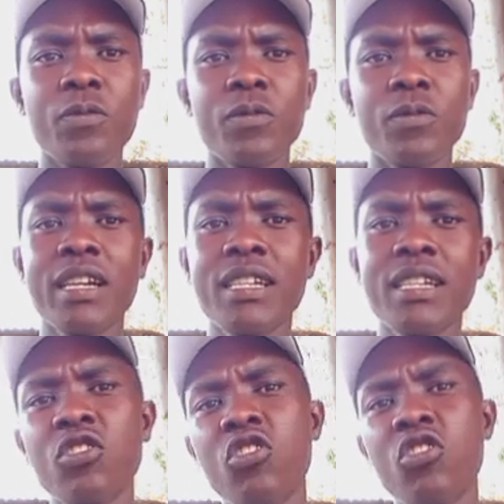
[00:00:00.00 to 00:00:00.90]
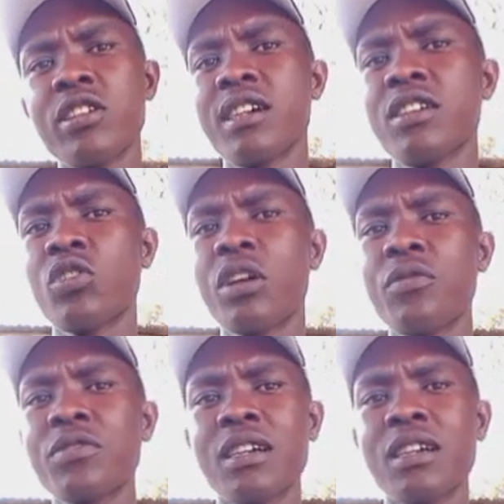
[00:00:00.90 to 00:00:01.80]
getting older, you have
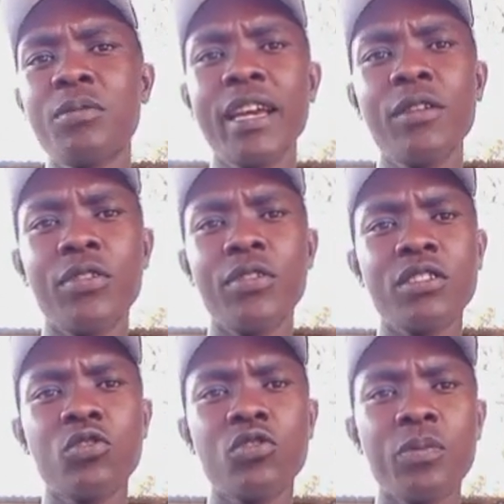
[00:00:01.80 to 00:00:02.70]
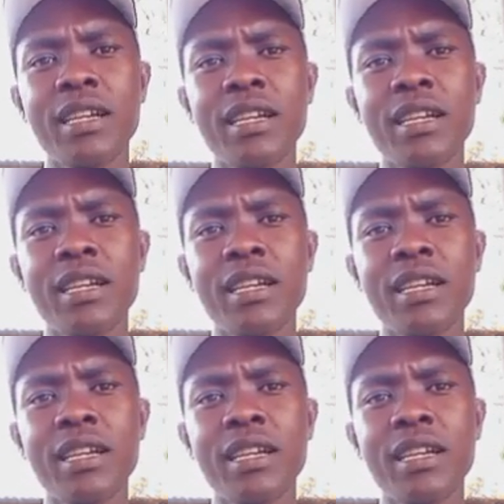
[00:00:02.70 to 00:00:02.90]
some heifers to replace